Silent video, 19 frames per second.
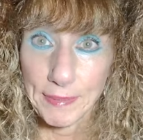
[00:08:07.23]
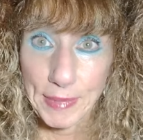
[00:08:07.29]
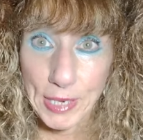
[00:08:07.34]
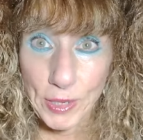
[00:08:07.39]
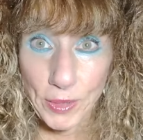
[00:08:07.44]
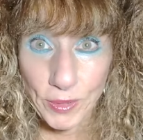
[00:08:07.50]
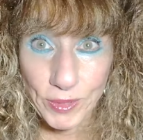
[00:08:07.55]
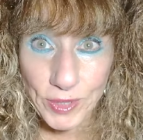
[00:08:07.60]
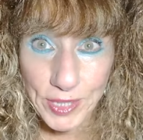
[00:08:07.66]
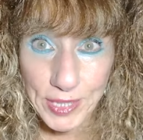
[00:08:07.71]

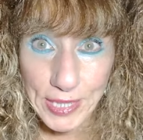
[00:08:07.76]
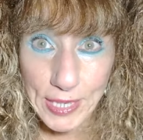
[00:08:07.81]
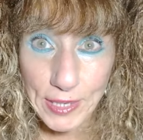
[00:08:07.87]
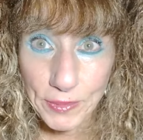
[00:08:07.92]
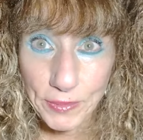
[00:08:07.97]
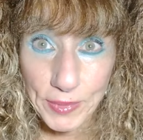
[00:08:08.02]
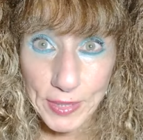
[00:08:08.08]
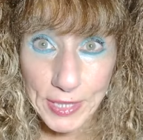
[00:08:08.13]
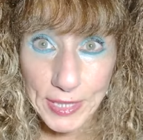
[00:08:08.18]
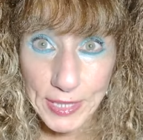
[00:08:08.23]
my own
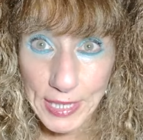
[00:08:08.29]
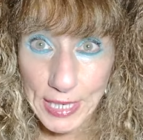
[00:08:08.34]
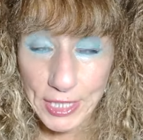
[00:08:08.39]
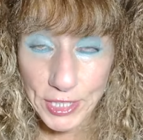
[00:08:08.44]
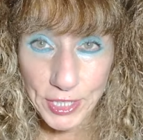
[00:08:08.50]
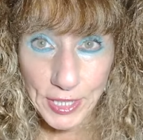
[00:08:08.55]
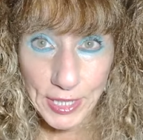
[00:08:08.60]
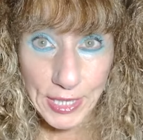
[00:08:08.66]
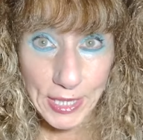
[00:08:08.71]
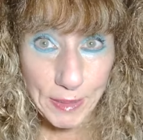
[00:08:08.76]
son was
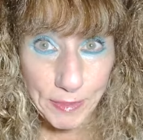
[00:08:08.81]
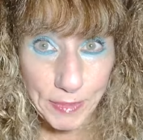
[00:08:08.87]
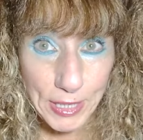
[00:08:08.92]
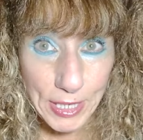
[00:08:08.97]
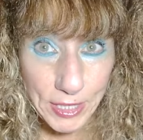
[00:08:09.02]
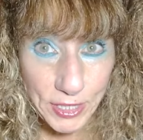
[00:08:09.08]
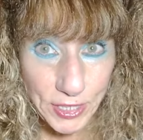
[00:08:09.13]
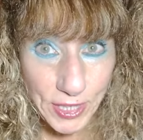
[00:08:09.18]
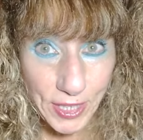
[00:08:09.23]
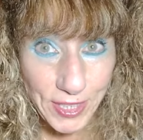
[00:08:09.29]
sexually
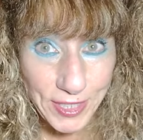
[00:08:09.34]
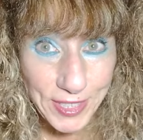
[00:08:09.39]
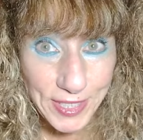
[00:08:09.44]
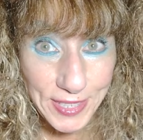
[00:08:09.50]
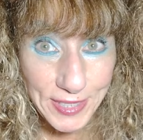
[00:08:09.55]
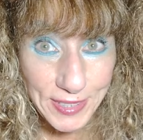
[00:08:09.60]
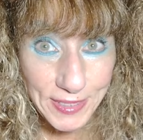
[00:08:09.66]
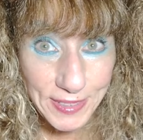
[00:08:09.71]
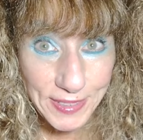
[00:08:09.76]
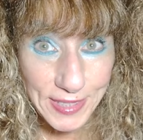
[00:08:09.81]

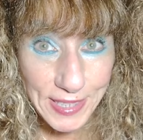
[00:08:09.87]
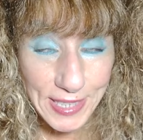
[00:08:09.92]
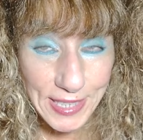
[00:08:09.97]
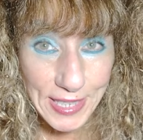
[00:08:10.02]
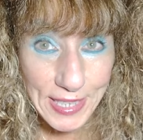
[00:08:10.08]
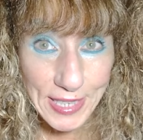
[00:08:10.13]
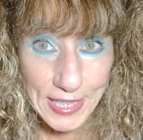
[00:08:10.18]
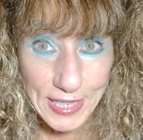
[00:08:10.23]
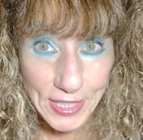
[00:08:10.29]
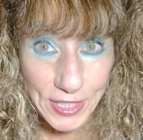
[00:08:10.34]
assaulted
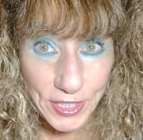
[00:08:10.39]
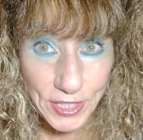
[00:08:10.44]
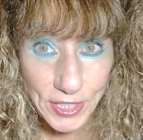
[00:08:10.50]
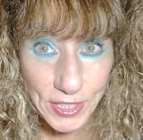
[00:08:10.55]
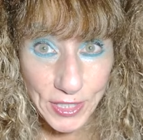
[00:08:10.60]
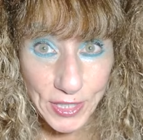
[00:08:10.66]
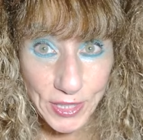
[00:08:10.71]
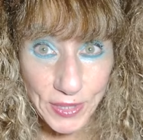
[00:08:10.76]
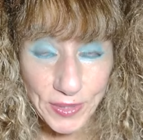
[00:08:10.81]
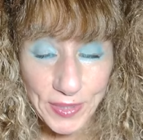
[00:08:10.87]
in an
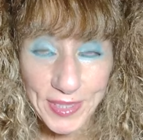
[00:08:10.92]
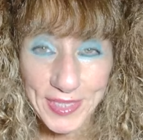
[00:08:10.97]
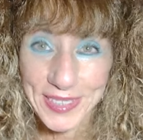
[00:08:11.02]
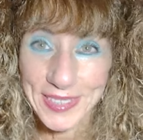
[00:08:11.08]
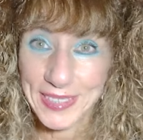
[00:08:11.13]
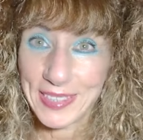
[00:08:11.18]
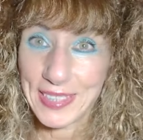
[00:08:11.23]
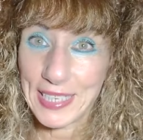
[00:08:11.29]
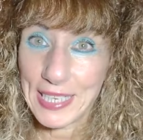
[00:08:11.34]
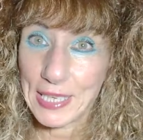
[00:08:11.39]
institute.
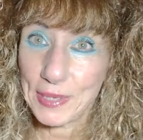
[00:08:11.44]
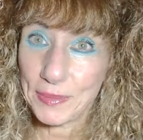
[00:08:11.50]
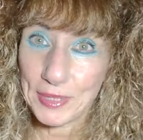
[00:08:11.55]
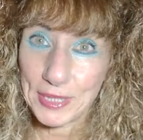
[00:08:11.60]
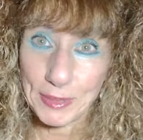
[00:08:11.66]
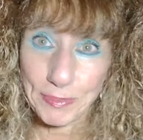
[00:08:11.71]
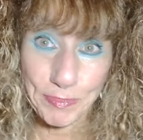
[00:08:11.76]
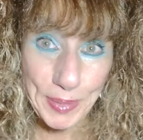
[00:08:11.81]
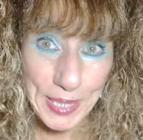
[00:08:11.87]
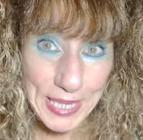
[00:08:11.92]
He
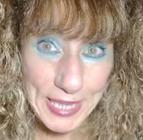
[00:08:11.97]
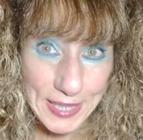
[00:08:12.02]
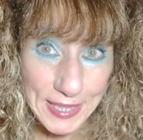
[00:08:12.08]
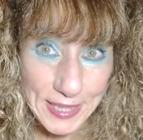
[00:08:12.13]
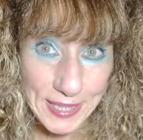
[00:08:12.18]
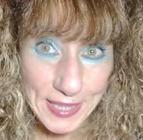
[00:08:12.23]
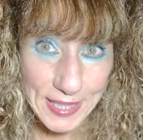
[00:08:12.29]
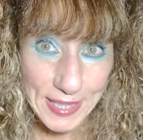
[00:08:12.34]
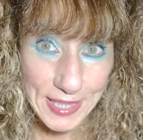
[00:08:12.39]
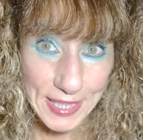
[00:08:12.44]
was
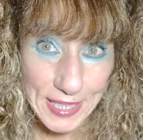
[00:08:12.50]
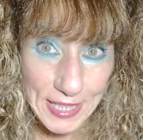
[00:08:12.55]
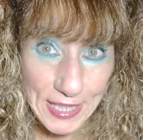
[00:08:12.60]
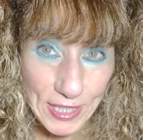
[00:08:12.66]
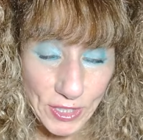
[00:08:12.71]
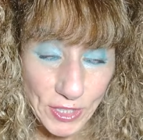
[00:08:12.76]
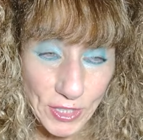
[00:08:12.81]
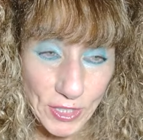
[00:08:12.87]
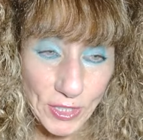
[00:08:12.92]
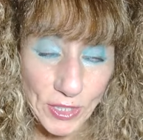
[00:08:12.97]
beaten in an
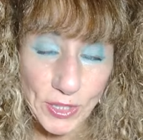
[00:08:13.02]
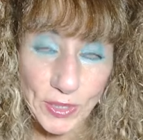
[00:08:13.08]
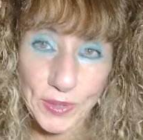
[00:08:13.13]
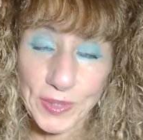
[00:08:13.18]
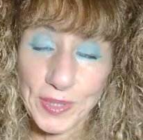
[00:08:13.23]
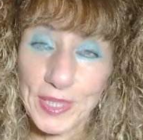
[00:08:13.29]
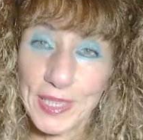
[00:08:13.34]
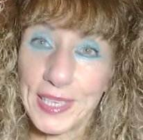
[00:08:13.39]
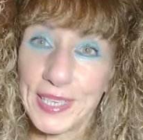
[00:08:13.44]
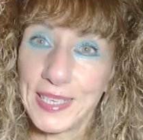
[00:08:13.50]

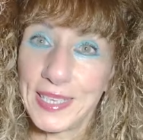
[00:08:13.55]
institute.